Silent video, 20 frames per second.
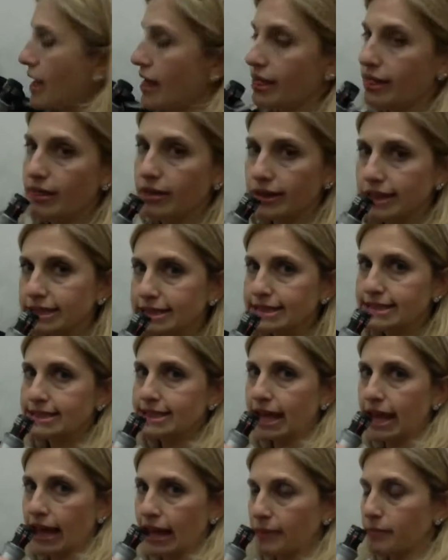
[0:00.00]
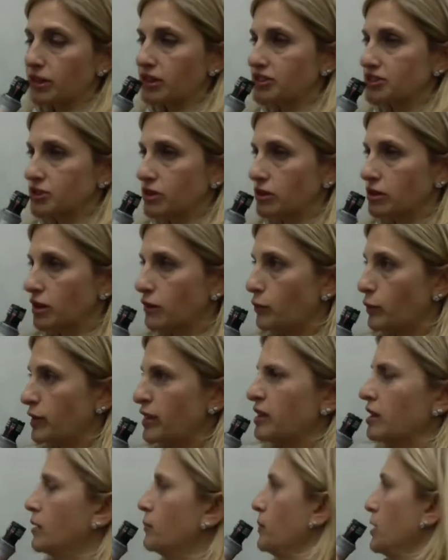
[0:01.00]
Let's say I'm going to start off with
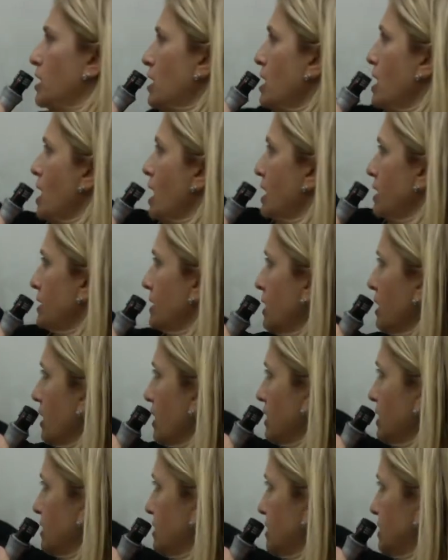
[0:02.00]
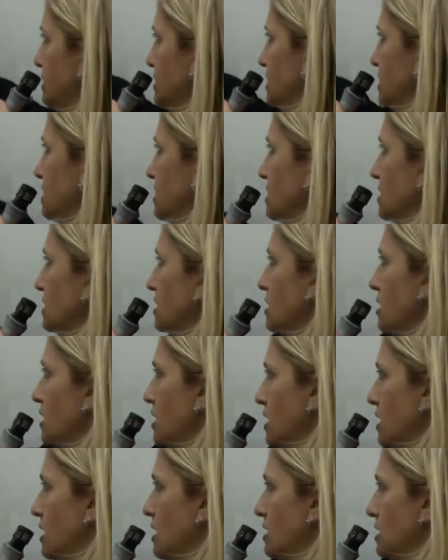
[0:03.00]
the number 19
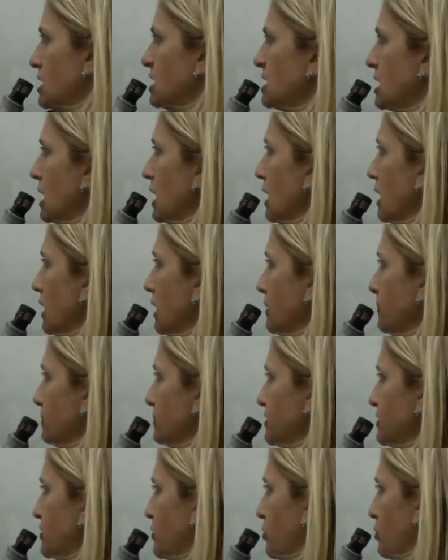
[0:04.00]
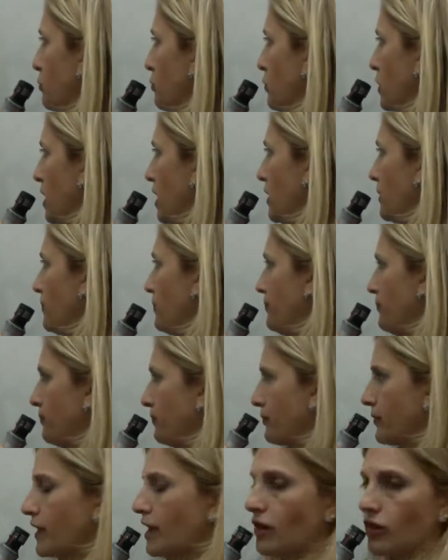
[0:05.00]
times 3.
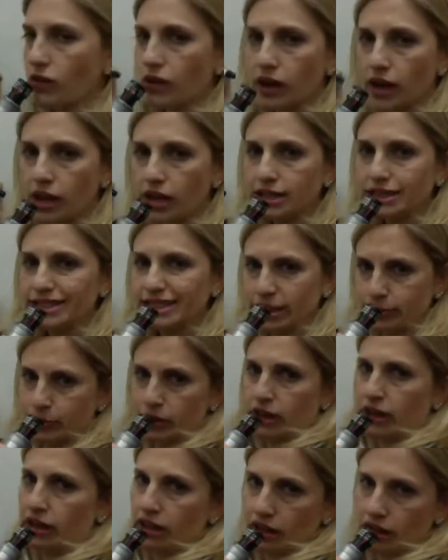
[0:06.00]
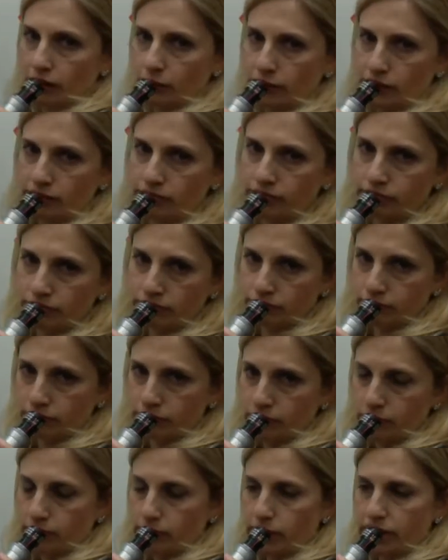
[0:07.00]
Okay, typically I would
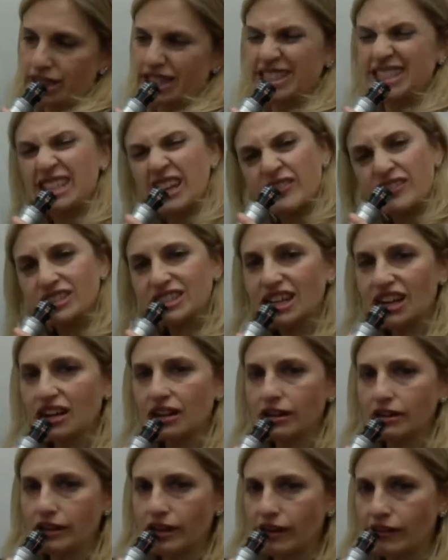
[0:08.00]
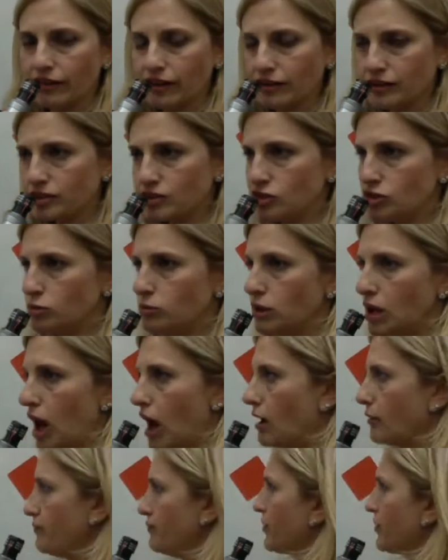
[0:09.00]
put the 7 down, carrying the 2 block.